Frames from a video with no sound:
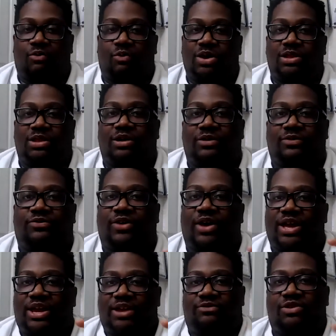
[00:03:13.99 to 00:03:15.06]
We look for
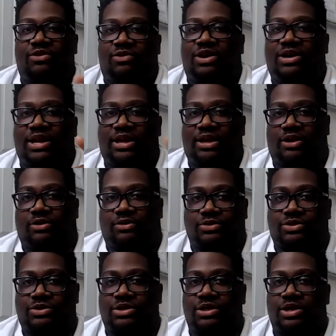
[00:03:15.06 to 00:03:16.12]
everyone
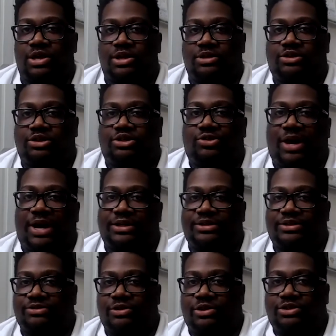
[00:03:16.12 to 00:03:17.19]
else to try
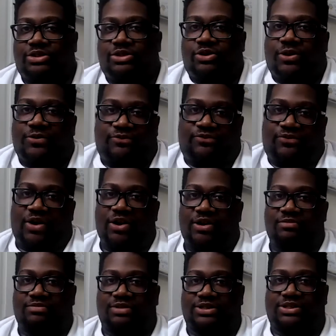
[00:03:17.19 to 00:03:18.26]
to
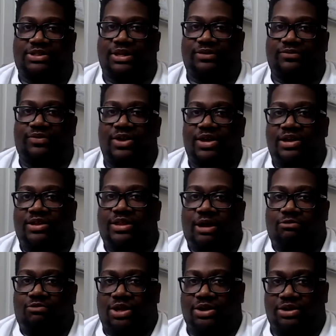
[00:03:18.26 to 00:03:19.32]
confirm the stuff
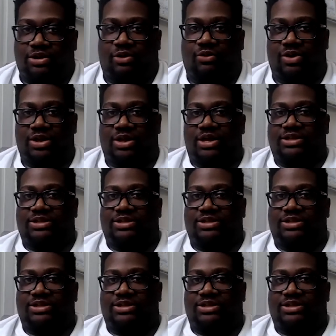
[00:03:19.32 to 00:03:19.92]
that we're doing,